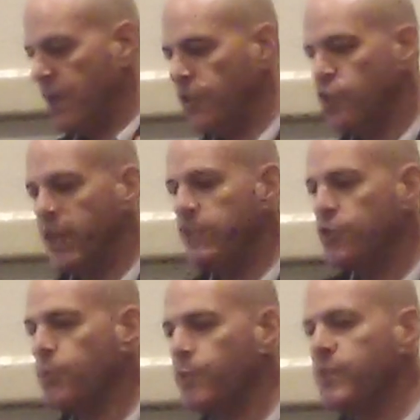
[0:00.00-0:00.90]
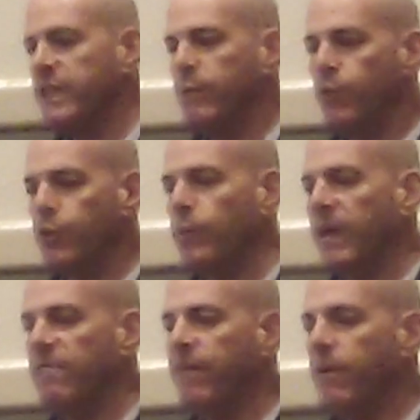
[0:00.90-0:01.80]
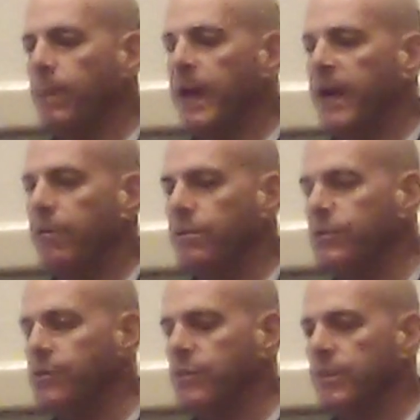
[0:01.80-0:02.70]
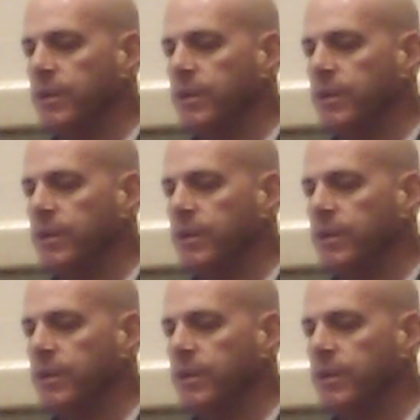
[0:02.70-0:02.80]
The changes we're seeing with the rainfall patterns,